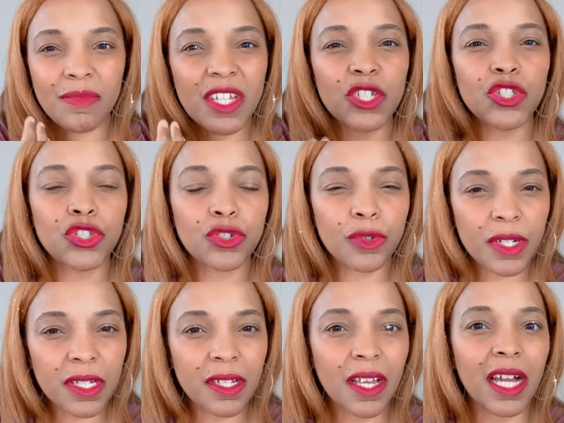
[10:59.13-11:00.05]
sure
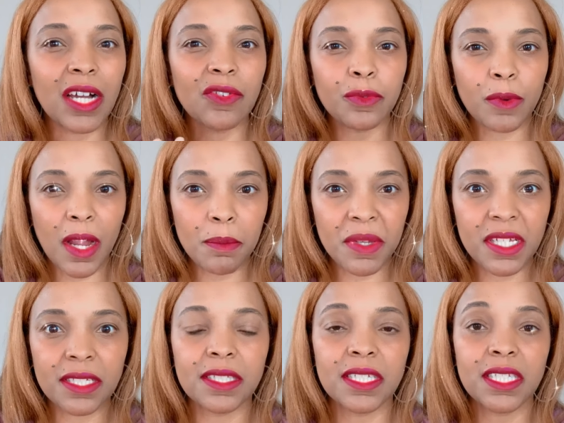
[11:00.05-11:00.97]
enough, right,
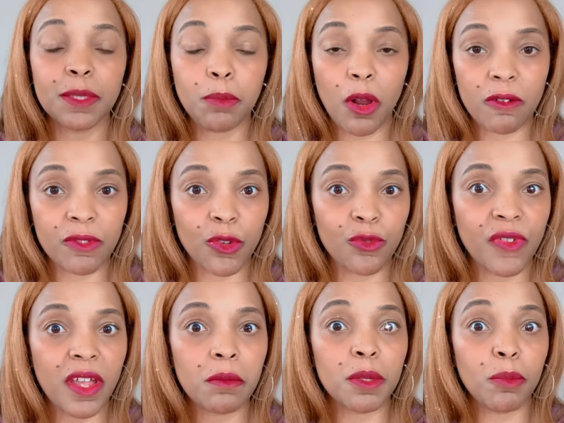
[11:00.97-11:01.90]
because this is part of their
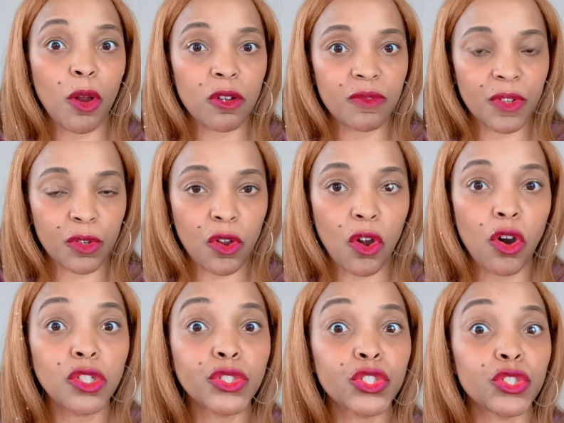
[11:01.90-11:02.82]
family, part of their
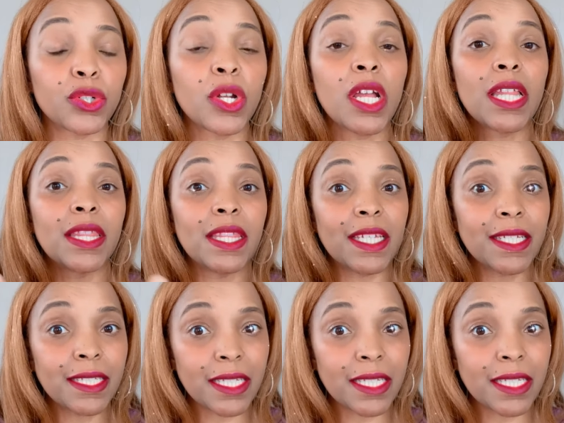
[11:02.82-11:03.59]
culture, these